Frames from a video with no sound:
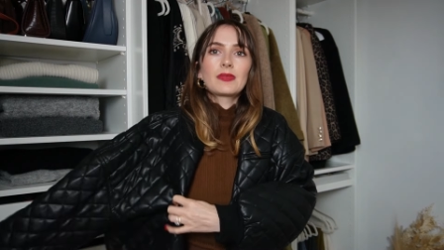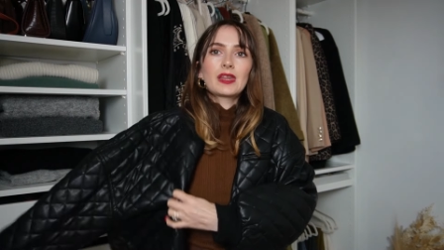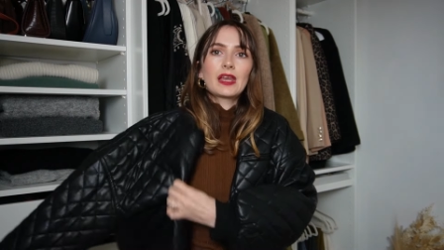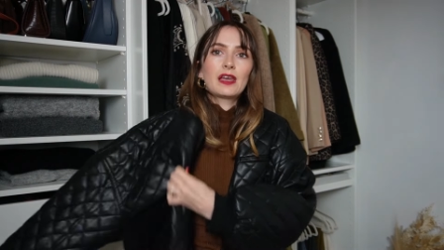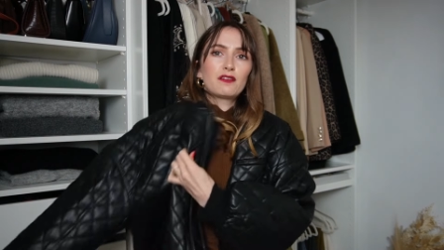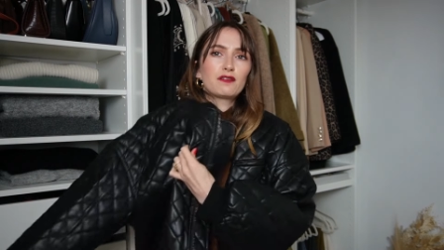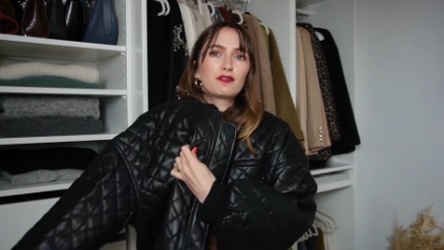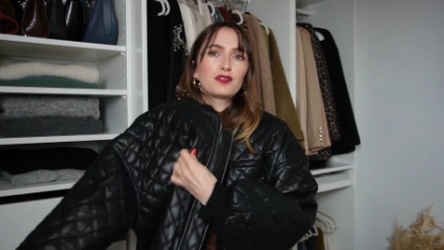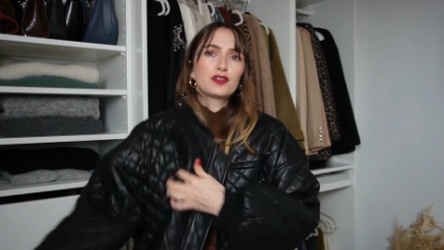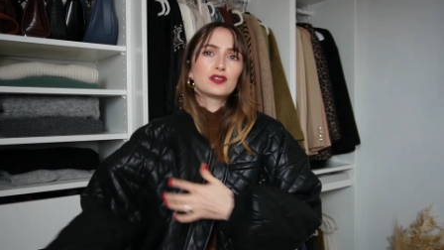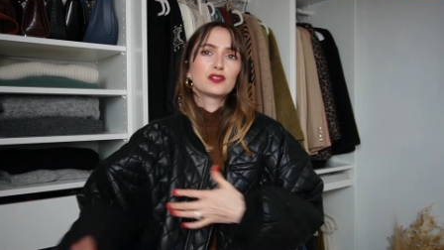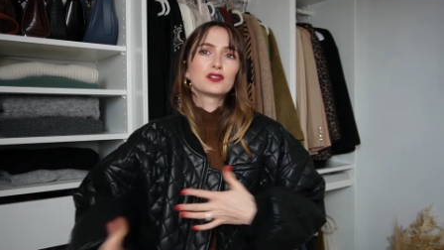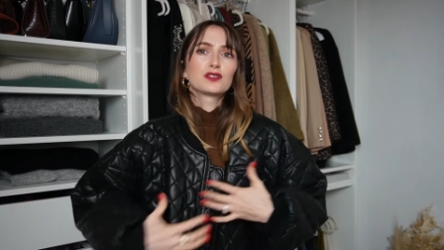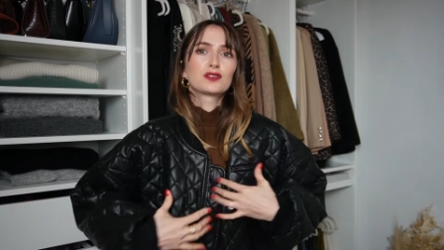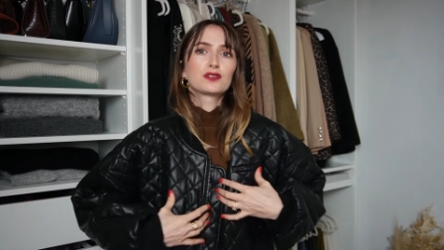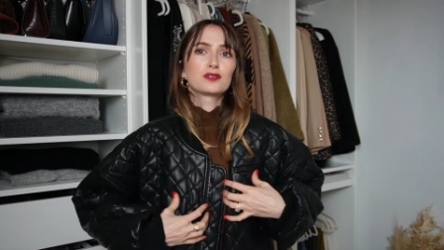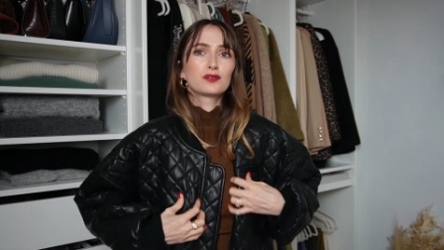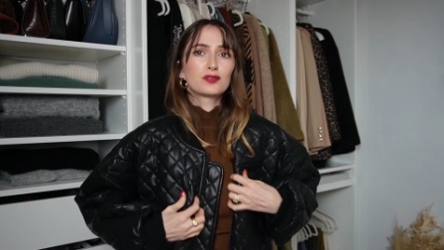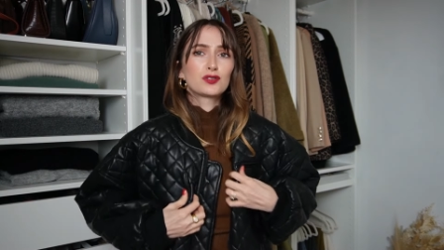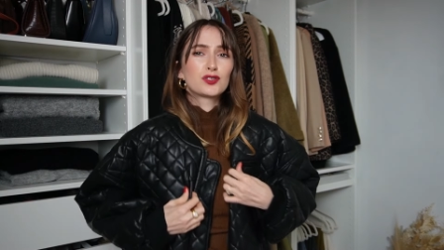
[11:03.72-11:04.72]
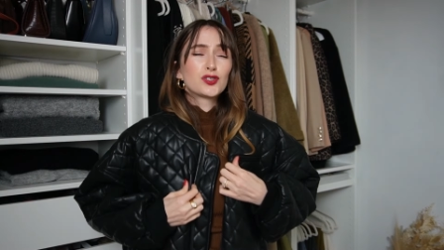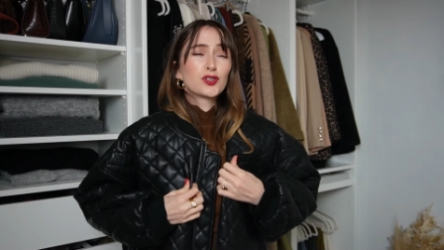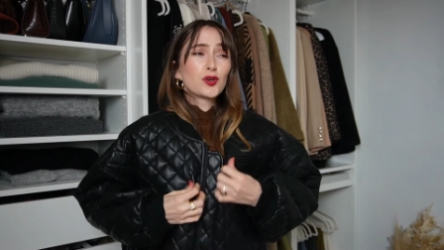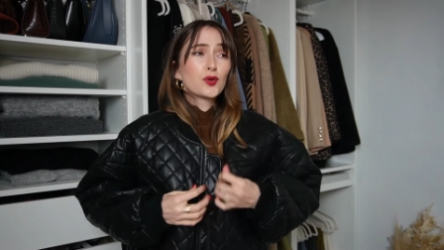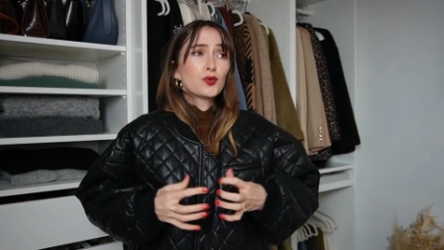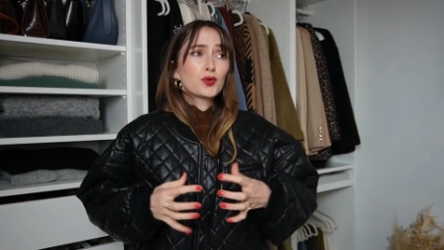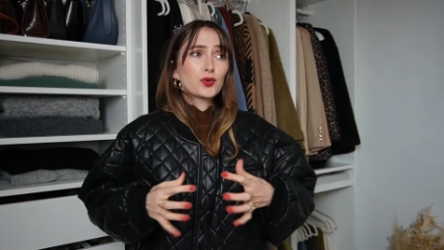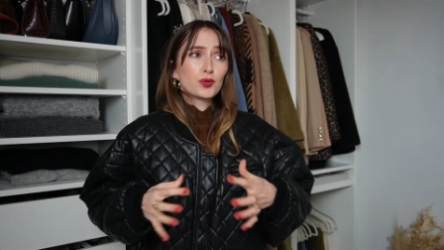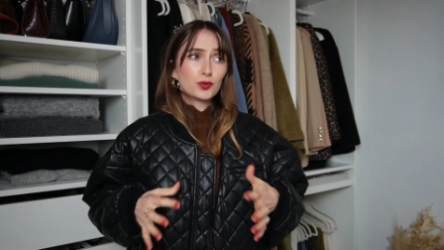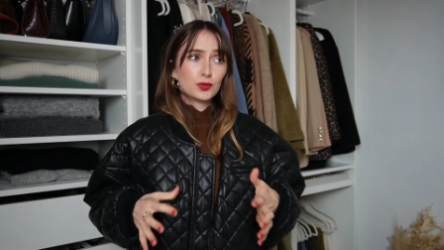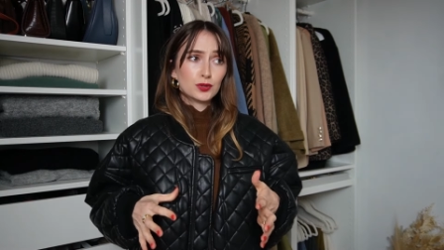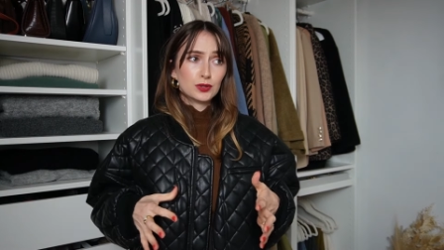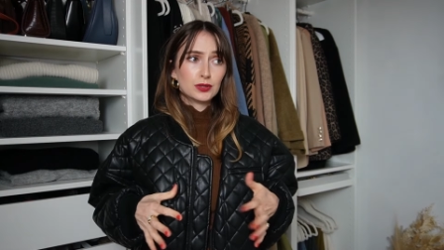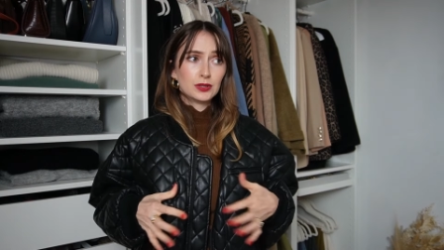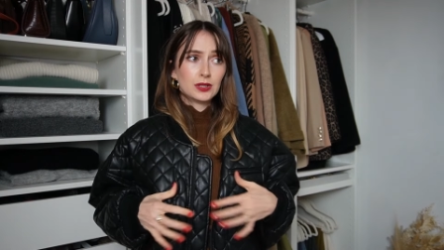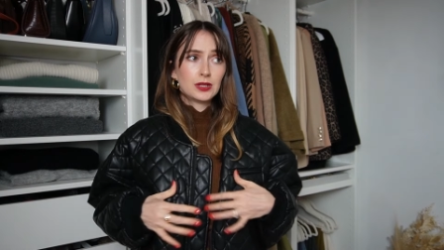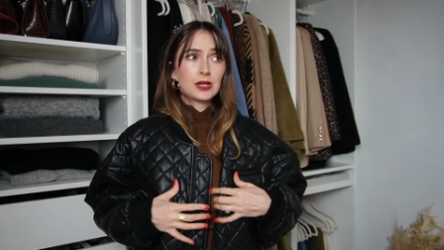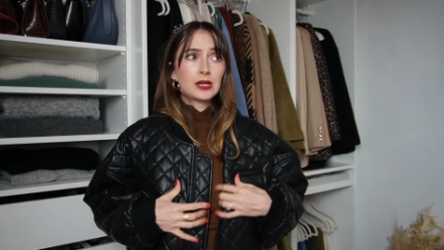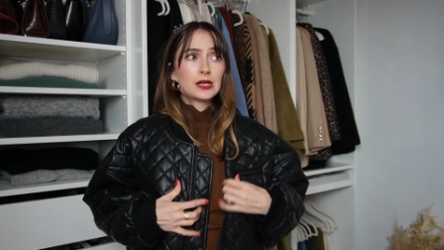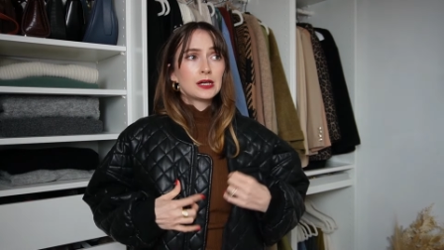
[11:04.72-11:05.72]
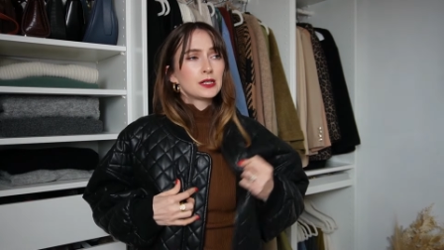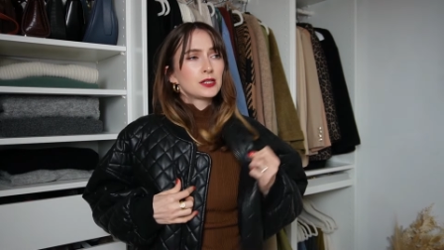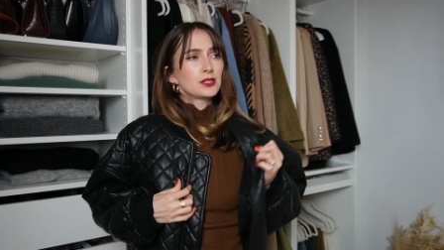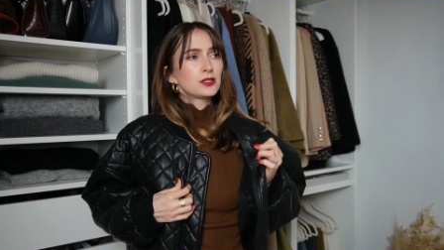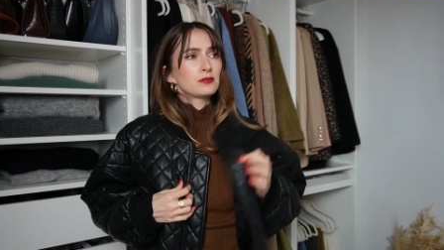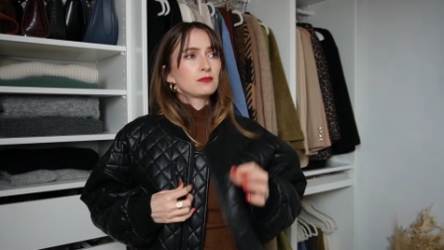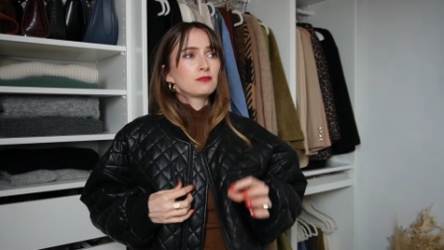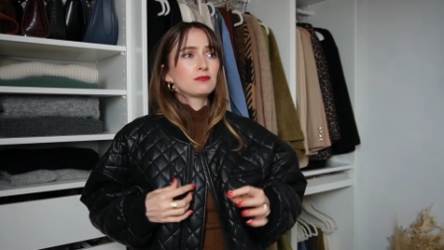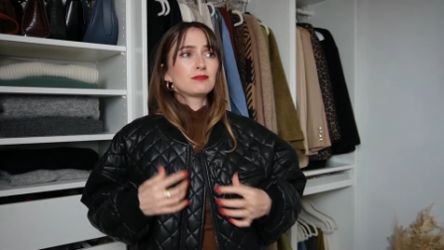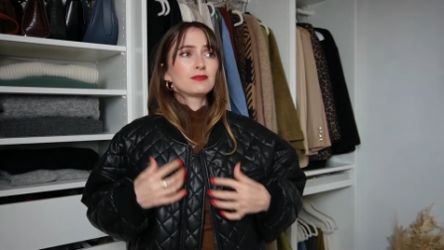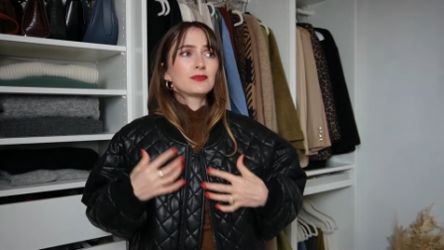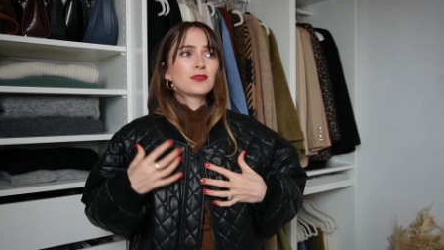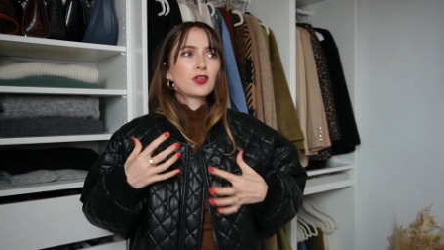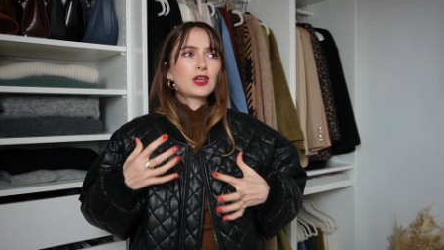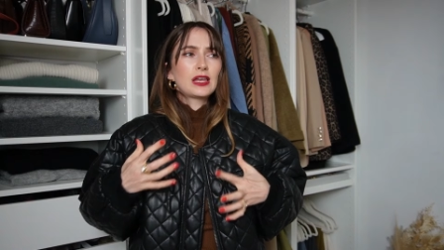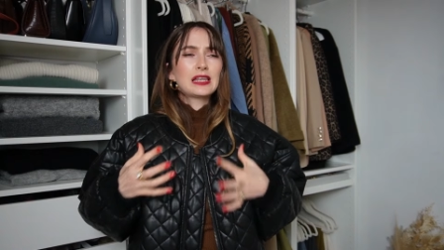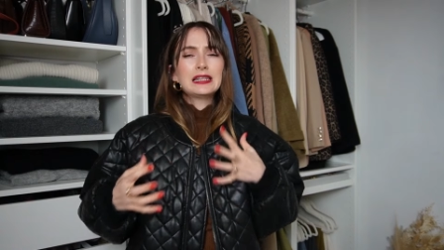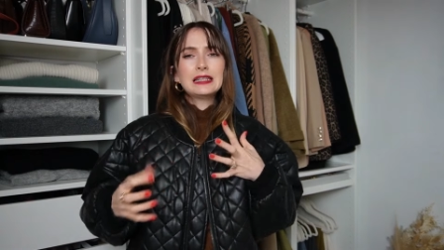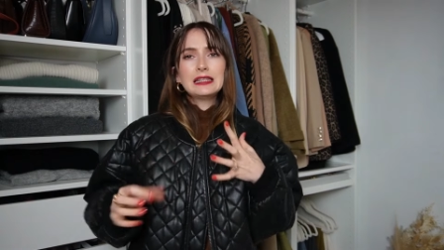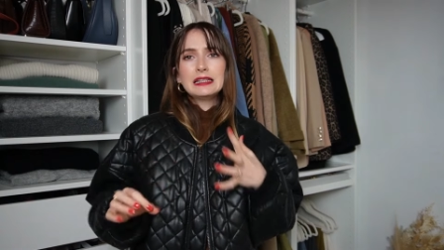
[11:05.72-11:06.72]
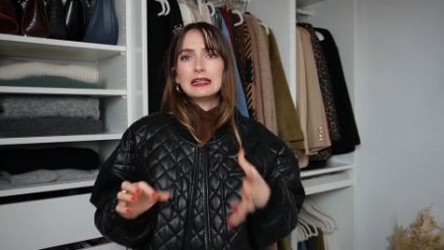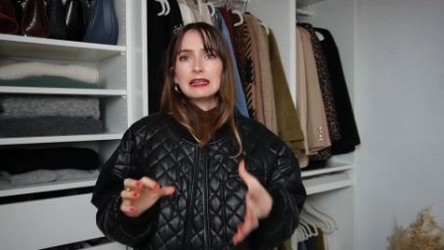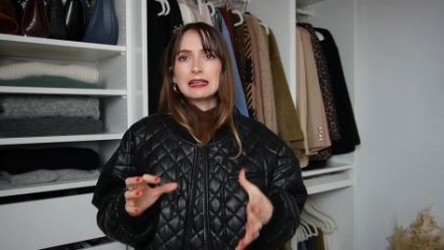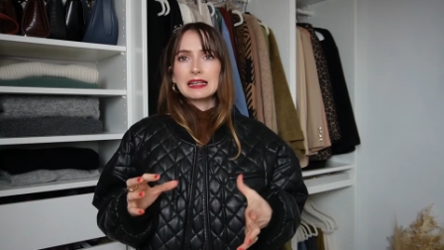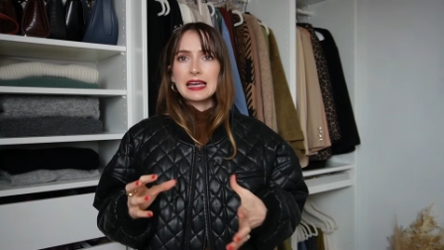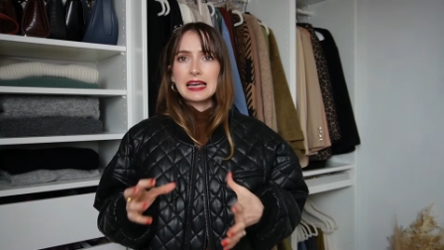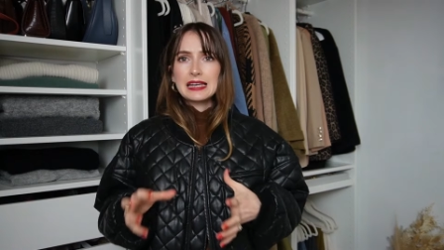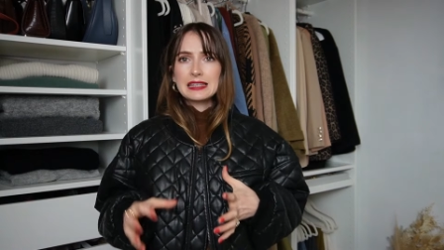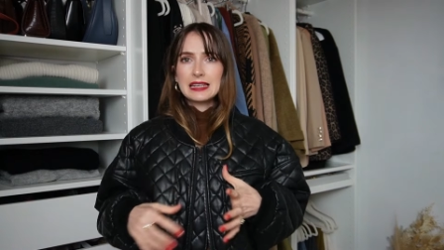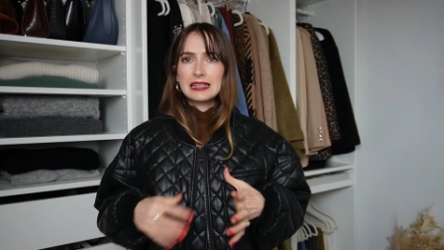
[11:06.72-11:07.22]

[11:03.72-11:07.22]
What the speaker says: It feels so cool. Again,